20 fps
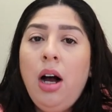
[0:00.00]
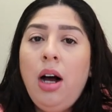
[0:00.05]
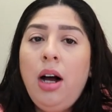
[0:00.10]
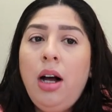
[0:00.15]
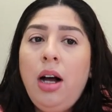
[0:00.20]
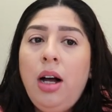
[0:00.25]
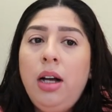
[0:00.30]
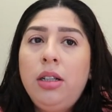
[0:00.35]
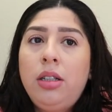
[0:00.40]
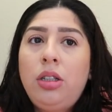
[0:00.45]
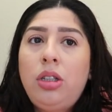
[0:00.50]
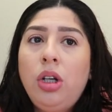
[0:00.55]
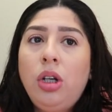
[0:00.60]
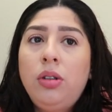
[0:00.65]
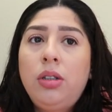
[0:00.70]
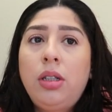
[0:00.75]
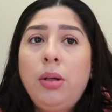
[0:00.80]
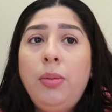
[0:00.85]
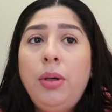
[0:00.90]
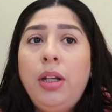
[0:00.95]
Uh,
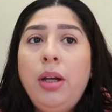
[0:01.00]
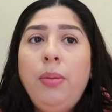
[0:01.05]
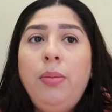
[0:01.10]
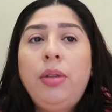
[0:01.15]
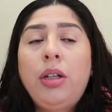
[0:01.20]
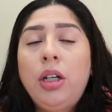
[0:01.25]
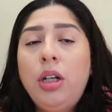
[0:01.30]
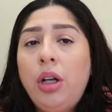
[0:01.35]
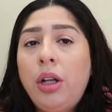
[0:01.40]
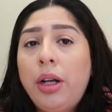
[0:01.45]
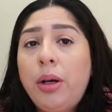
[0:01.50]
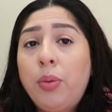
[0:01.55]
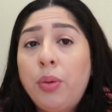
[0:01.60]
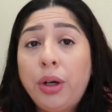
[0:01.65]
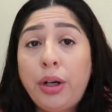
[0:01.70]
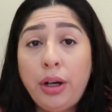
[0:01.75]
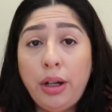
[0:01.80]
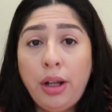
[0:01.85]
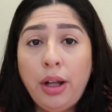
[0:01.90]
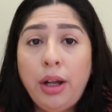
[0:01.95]
so some of them, you know, like
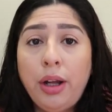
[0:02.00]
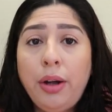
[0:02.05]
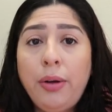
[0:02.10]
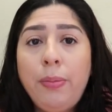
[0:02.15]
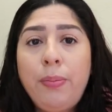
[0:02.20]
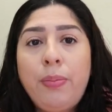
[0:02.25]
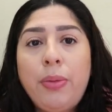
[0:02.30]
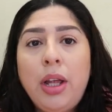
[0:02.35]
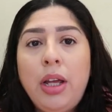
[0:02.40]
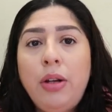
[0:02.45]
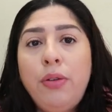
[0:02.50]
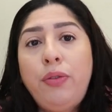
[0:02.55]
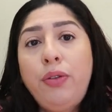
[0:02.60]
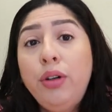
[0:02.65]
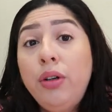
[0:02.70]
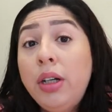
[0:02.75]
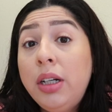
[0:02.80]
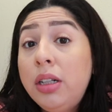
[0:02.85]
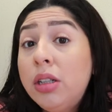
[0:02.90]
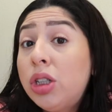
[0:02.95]
work in the, in the
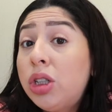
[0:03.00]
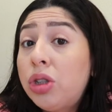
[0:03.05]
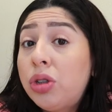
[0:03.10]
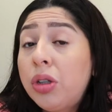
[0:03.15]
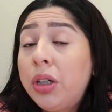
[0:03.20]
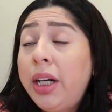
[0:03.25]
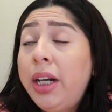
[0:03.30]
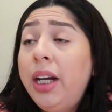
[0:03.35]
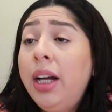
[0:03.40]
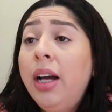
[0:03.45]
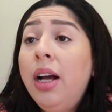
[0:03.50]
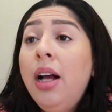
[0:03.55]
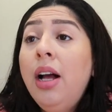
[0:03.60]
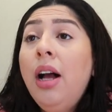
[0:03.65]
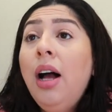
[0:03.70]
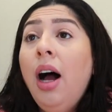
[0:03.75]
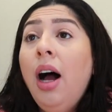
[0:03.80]
food industry.